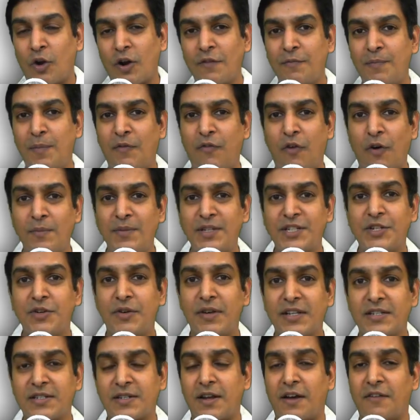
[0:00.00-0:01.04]
lot of performance
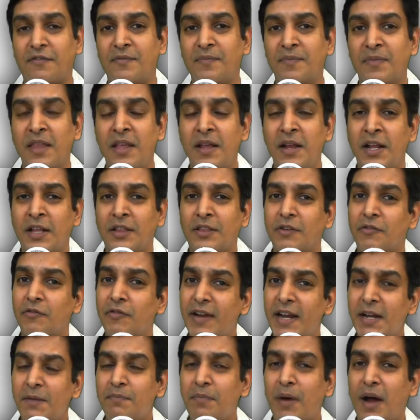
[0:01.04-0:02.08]
tuning stuff. The
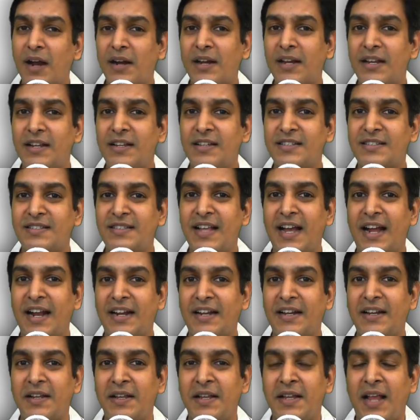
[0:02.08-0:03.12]
great part is
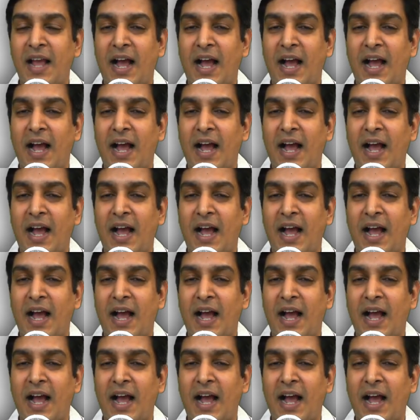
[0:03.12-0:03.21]
that